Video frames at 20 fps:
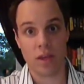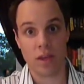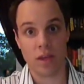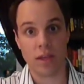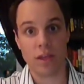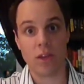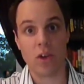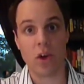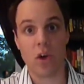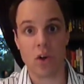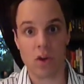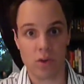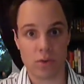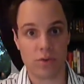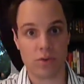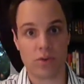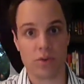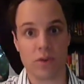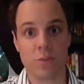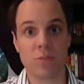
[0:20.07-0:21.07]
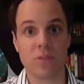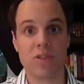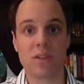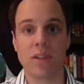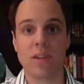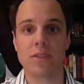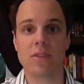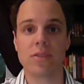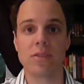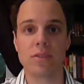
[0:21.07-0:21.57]
in all
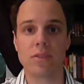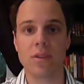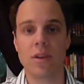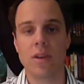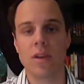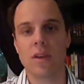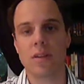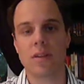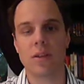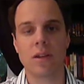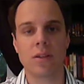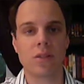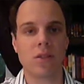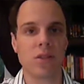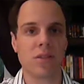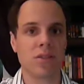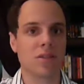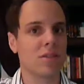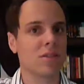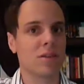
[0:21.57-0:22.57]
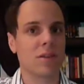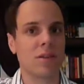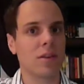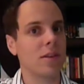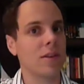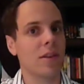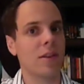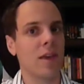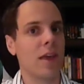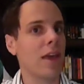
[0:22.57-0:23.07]
circumstances, not just
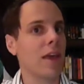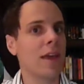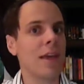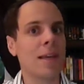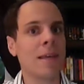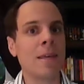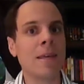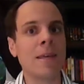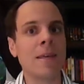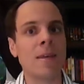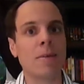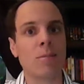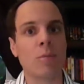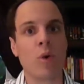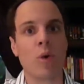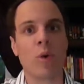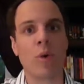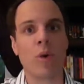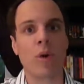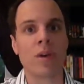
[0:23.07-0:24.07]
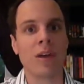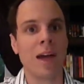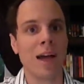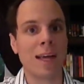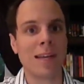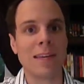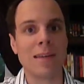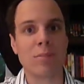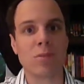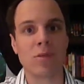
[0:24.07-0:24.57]
80 or
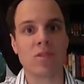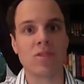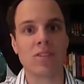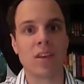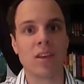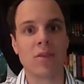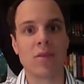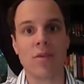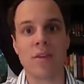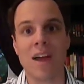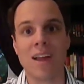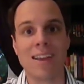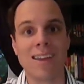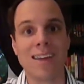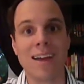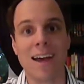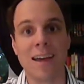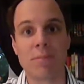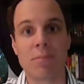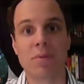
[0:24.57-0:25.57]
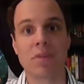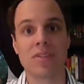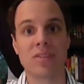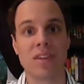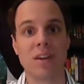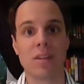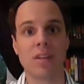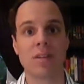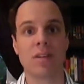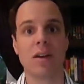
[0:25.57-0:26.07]
90% or 99%
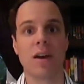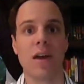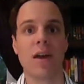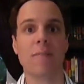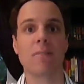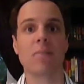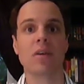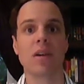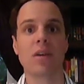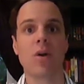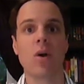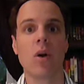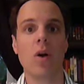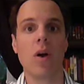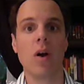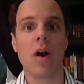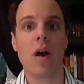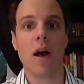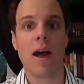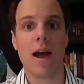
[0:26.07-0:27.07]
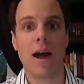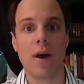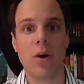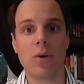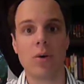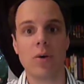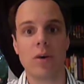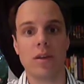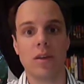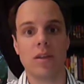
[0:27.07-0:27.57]
of the time, but
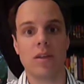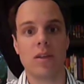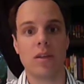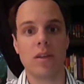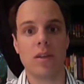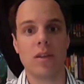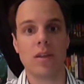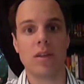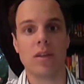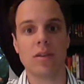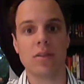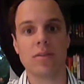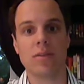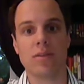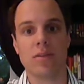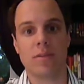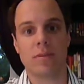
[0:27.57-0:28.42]
how is